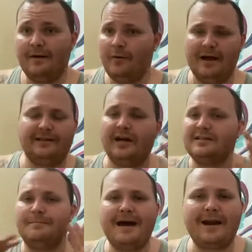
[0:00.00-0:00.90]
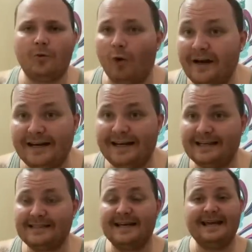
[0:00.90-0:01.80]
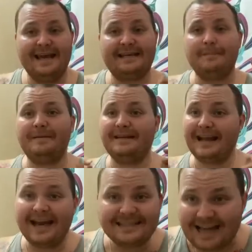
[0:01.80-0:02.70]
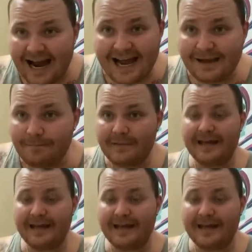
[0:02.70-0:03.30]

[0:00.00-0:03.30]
It doesn't matter what it is. It could be nighttime.